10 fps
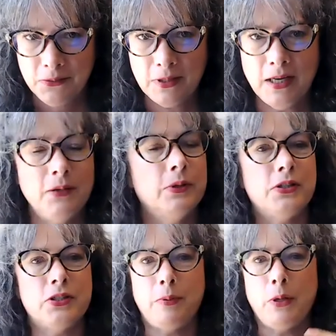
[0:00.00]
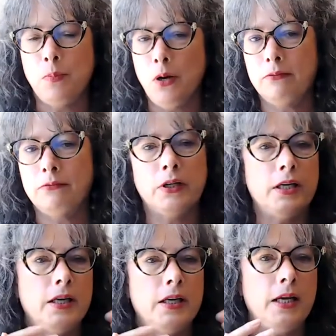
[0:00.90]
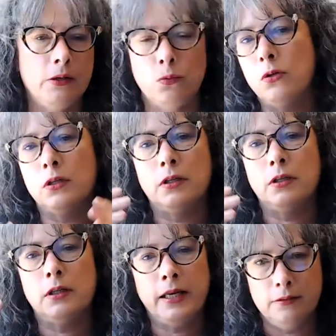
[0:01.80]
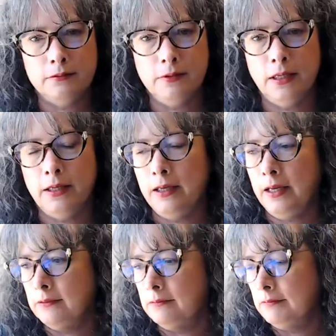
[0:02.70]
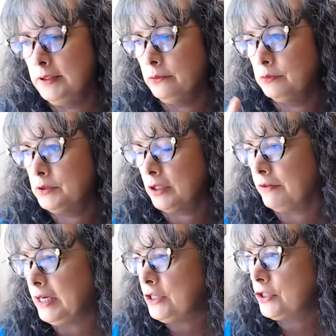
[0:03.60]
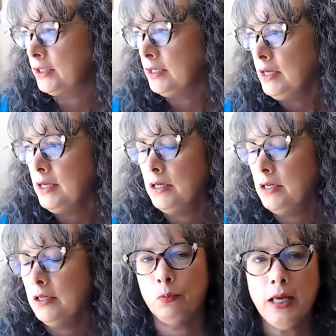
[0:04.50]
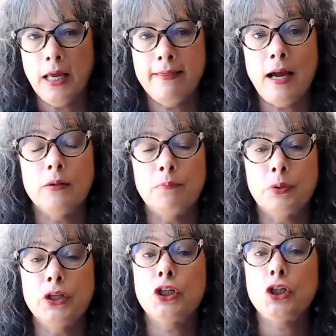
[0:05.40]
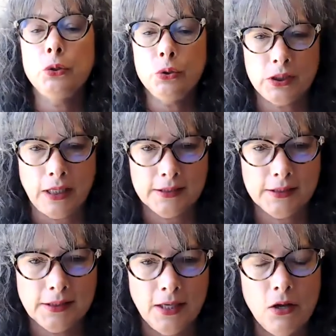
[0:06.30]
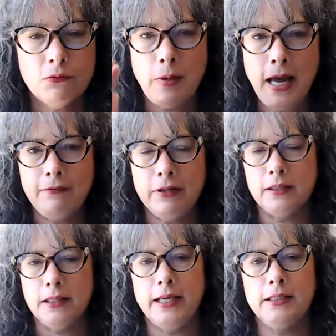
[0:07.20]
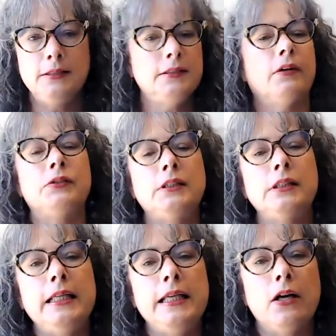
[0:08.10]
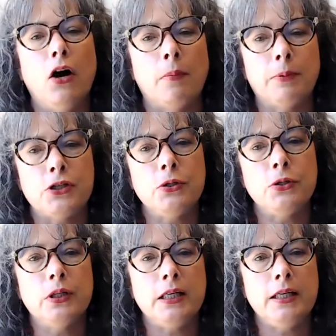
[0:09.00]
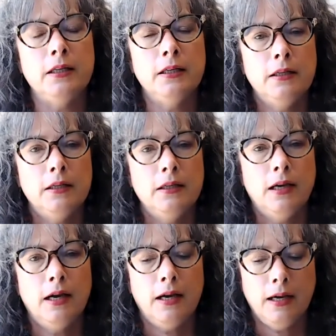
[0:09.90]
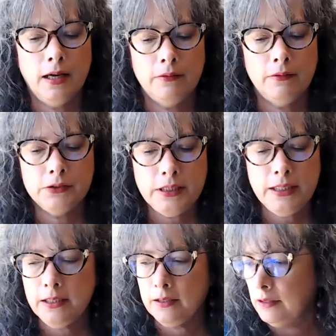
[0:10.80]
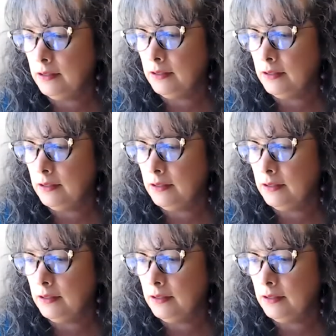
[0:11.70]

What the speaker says: right? Which is about poverty and war and you know, starvation. And that precludes us from having a lens of seeing opportunity, of seeing,